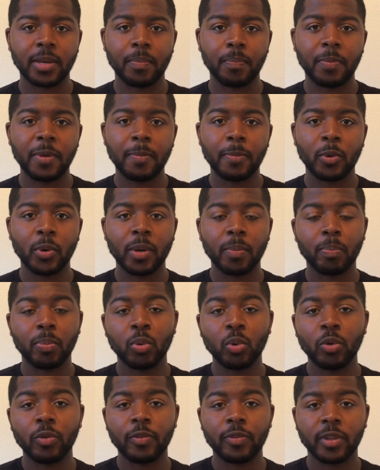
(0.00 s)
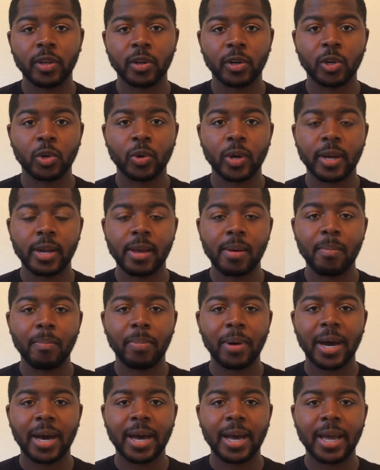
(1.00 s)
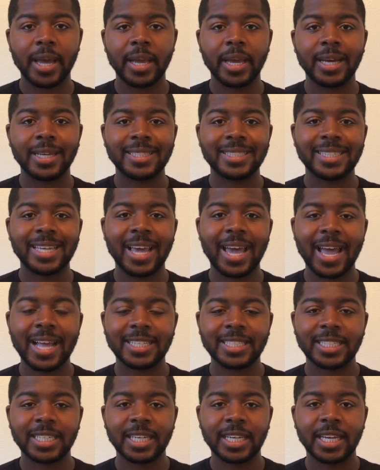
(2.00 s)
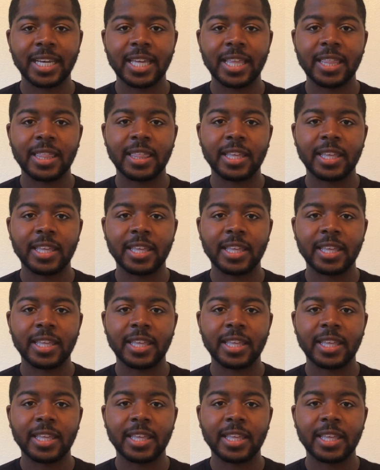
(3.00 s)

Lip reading: people improving their credit by attaching